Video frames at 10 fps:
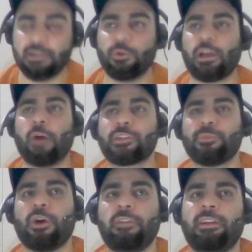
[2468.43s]
Okay, how
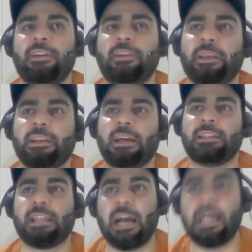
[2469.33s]
small will it be? And
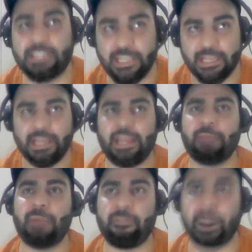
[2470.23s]
then I'll say if
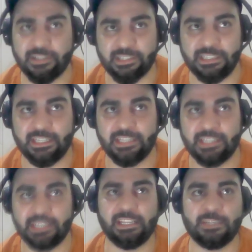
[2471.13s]
my function is increasing,
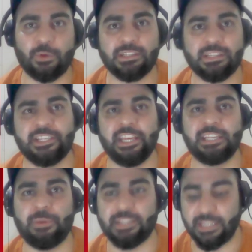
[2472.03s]
decreasing, what is the change
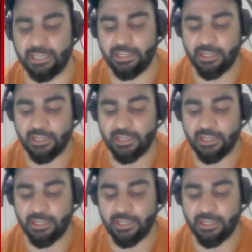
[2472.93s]
basically?